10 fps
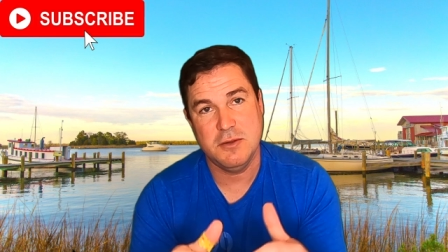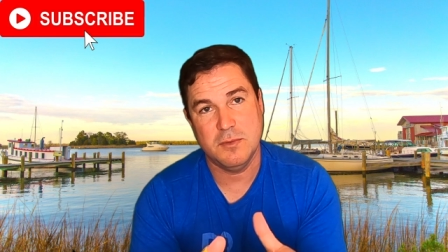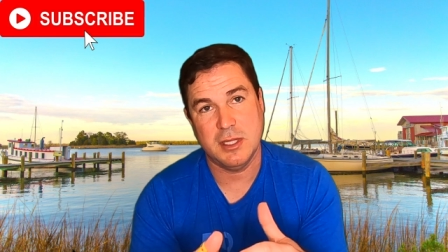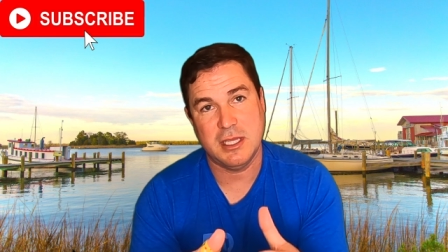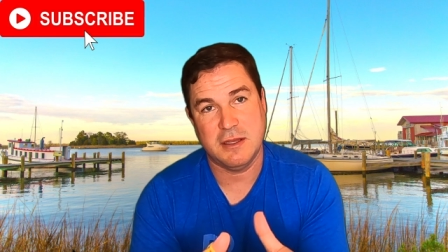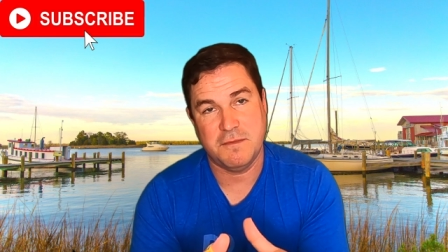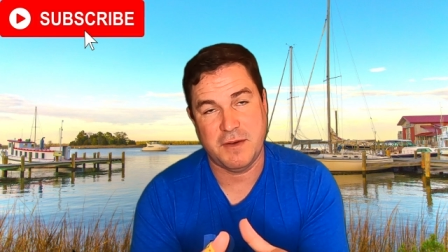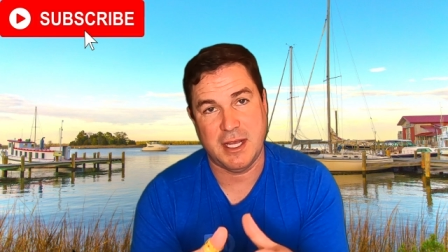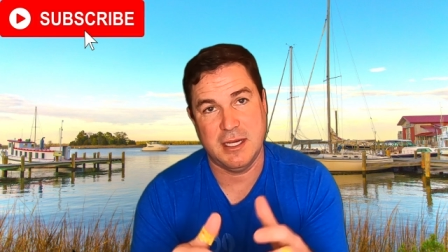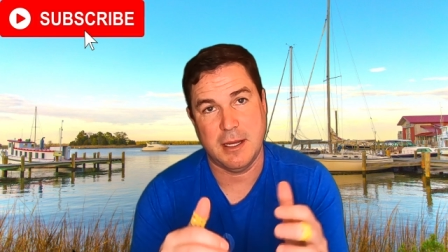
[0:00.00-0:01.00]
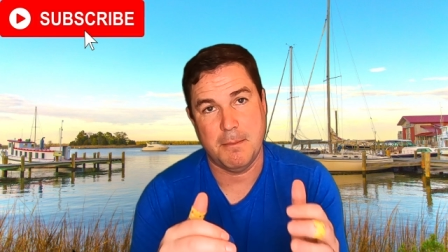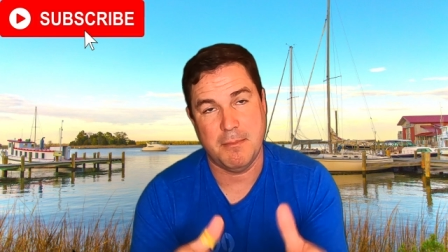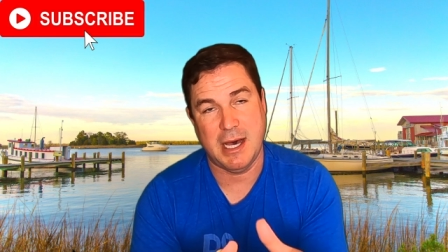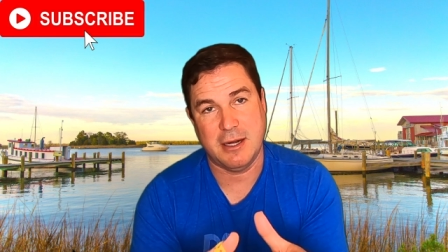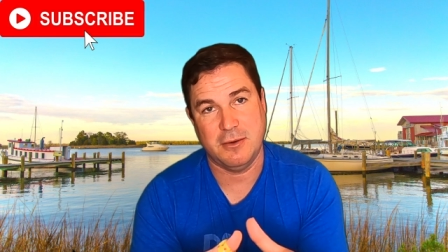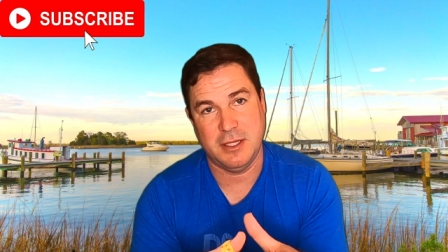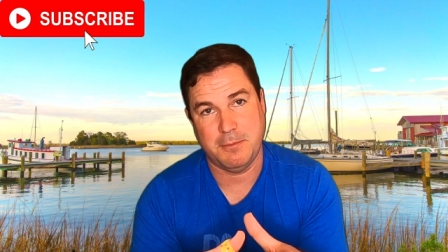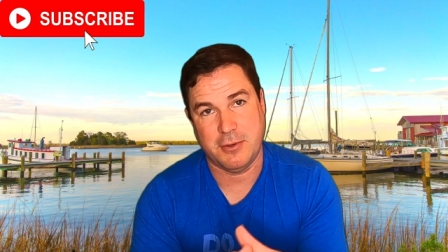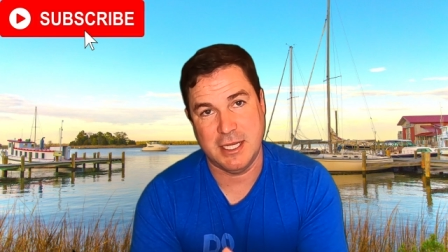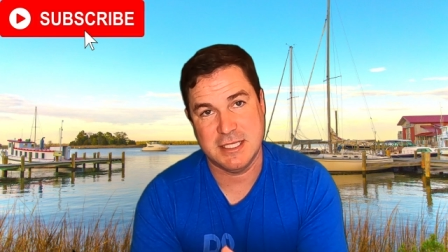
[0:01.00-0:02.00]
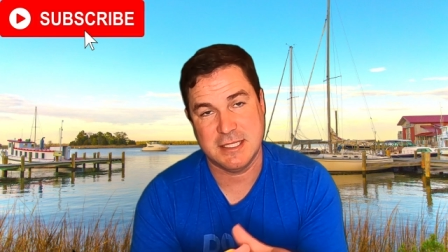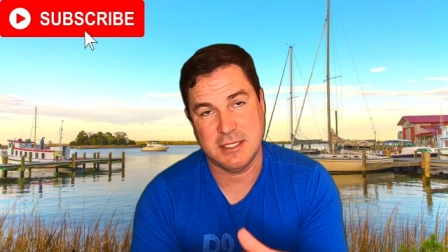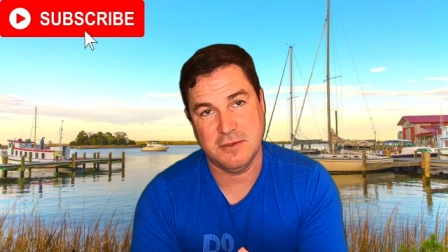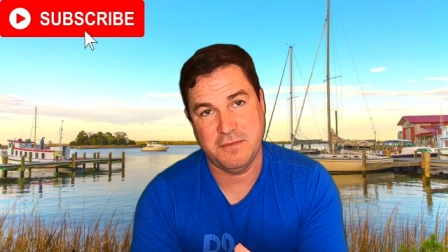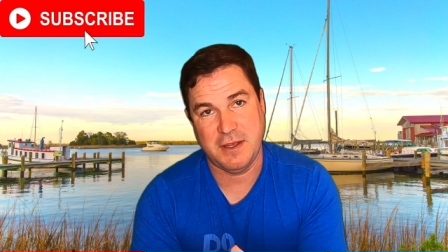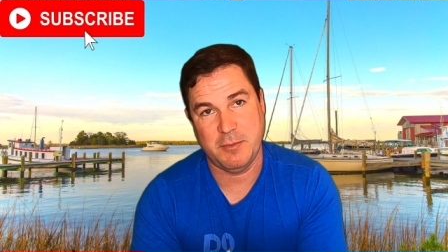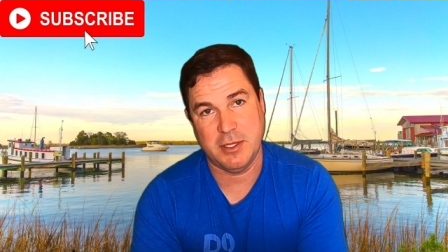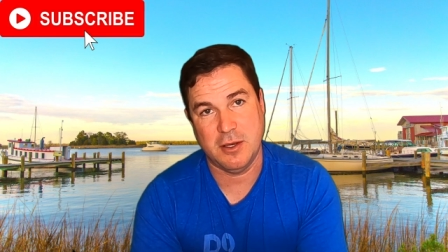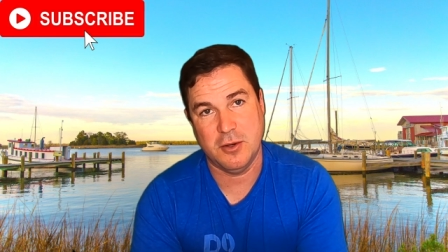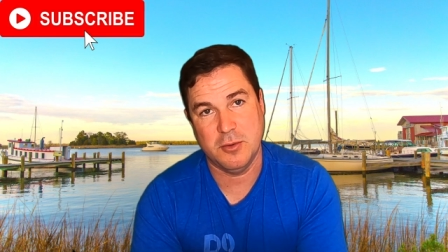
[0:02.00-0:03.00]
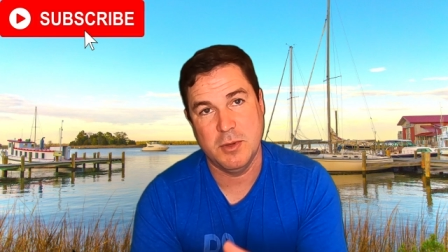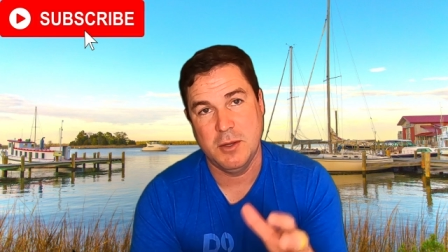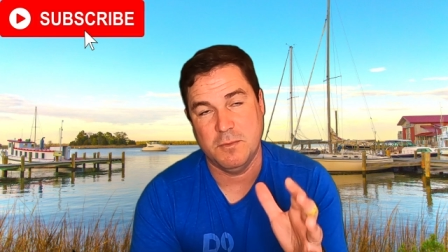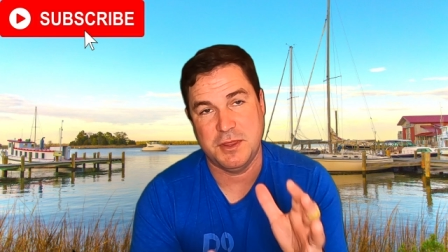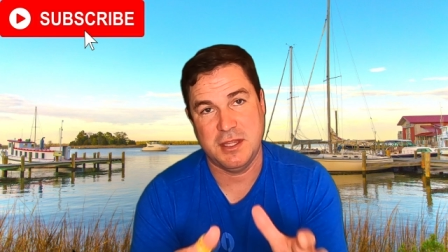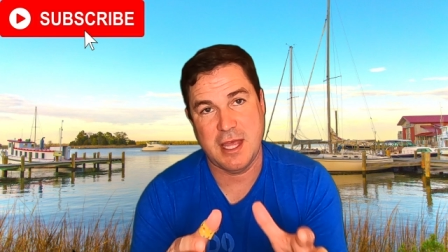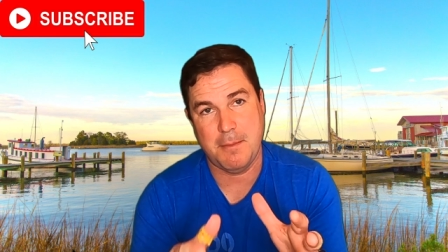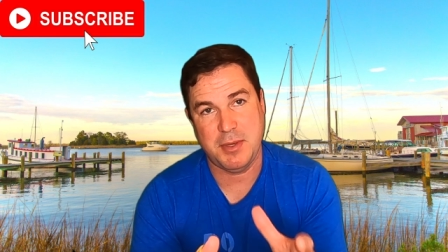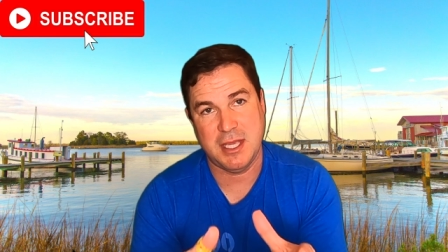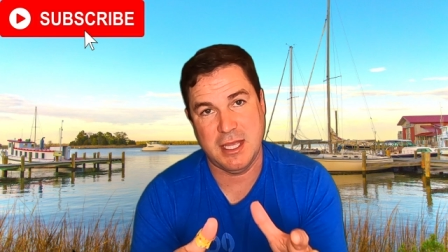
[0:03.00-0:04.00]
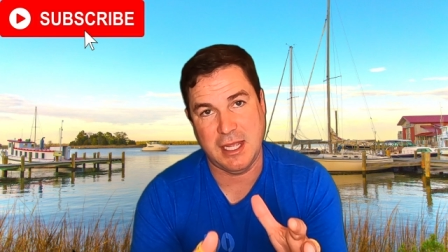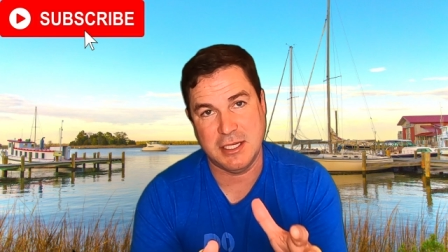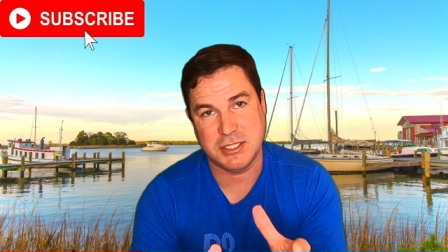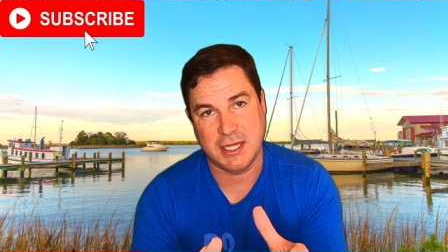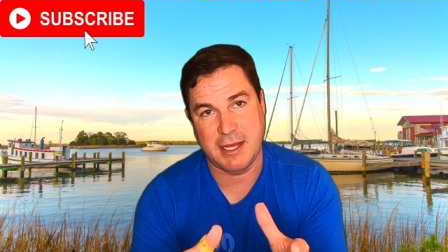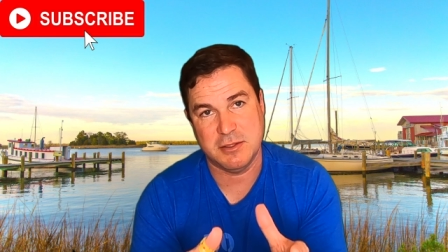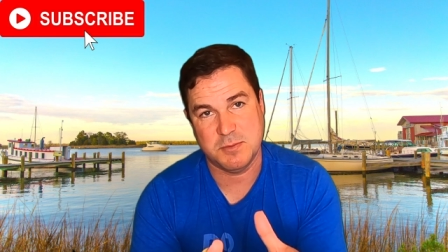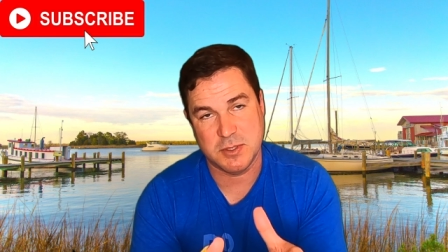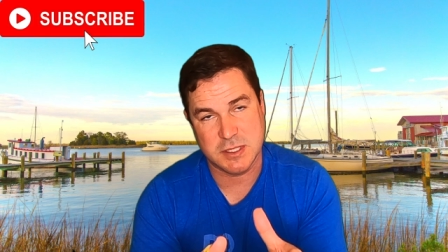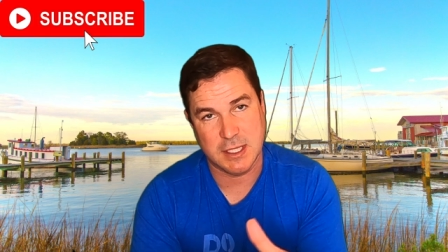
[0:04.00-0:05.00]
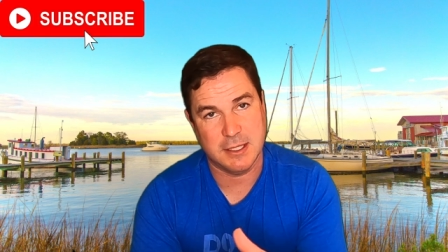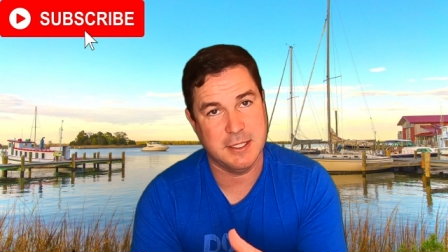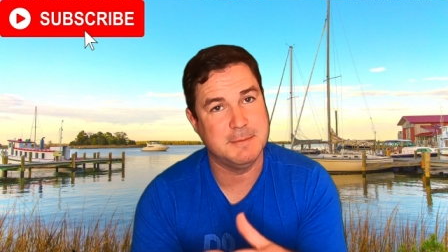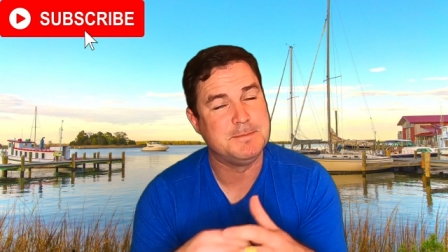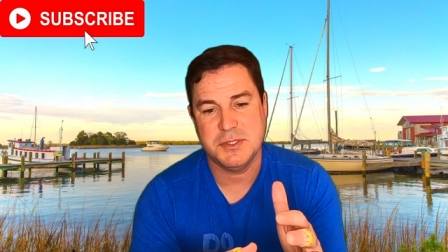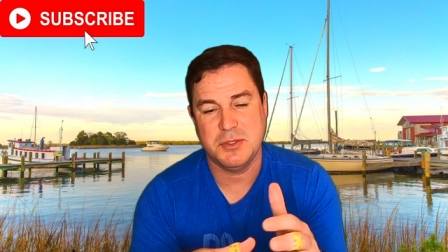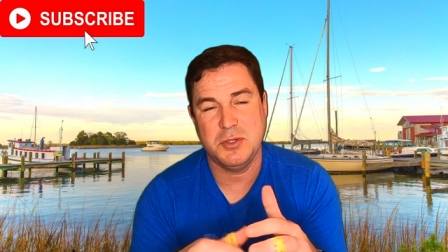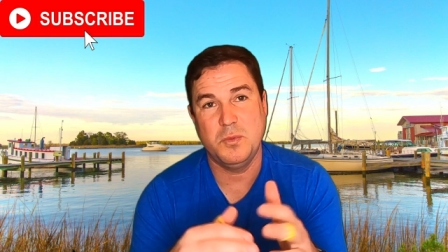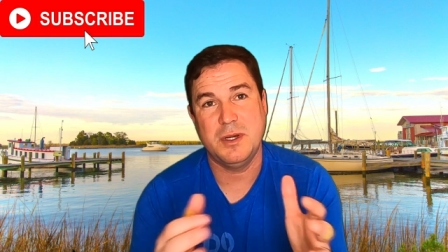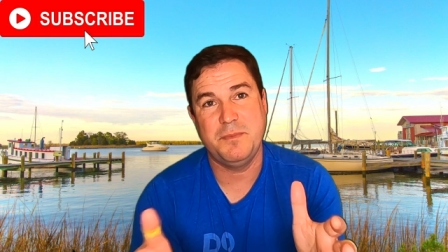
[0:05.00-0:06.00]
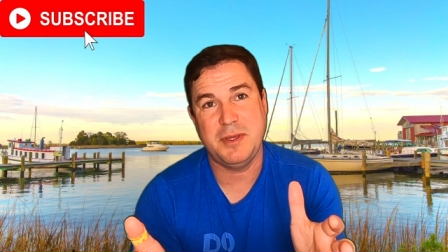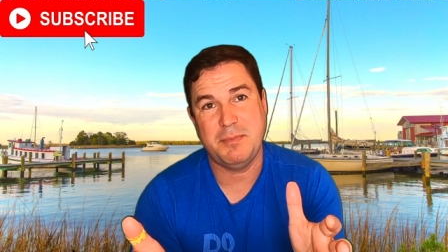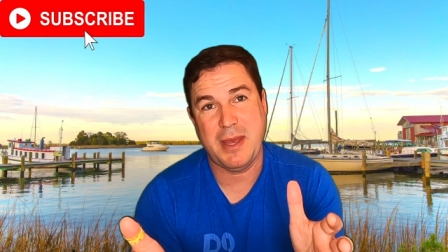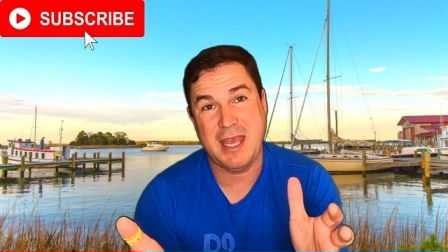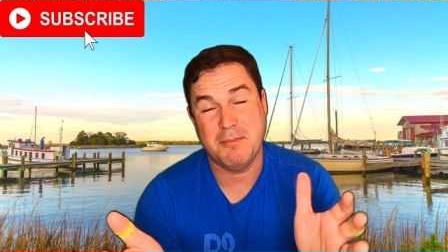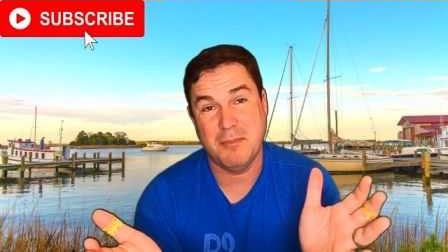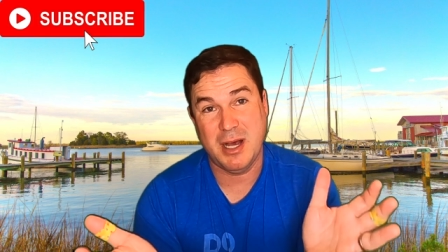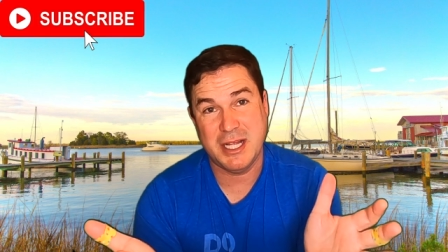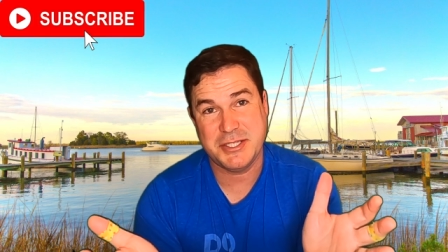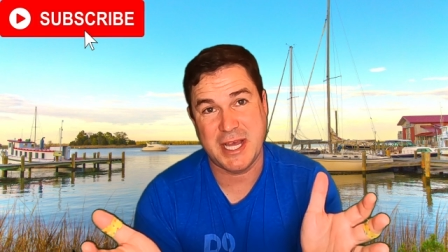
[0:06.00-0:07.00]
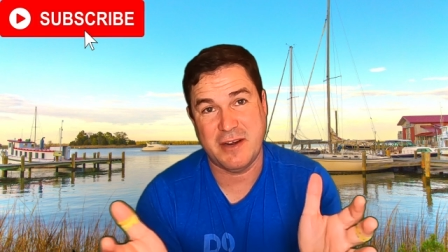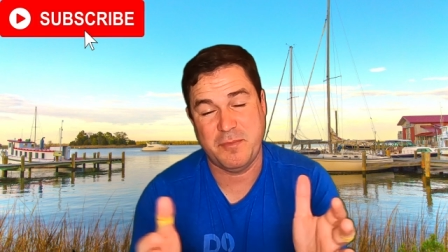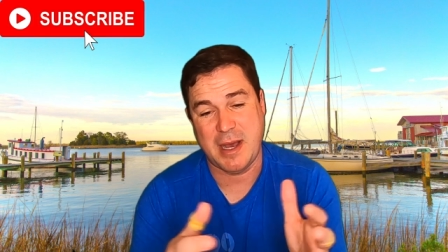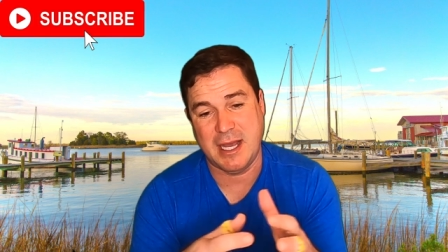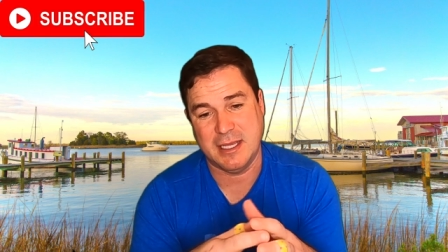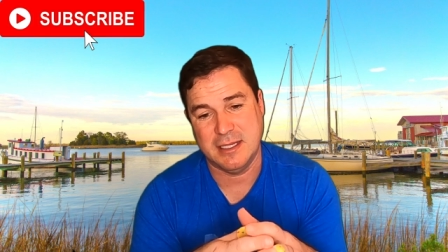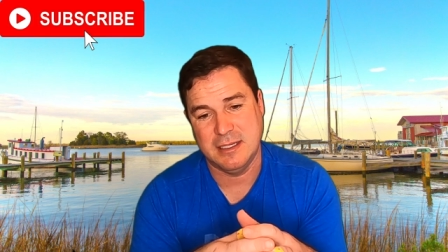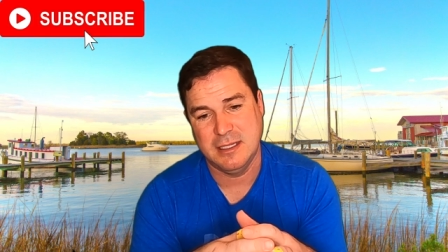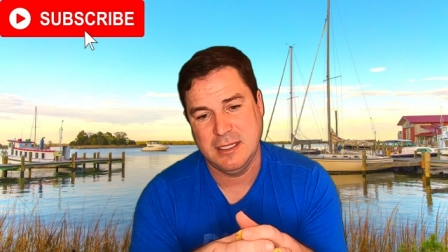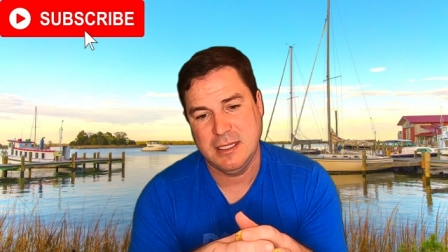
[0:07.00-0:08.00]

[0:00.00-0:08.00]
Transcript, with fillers: you really can find a moderately priced single-family home within that BAH allowance most likely, so you wouldn't be paying much out of pocket.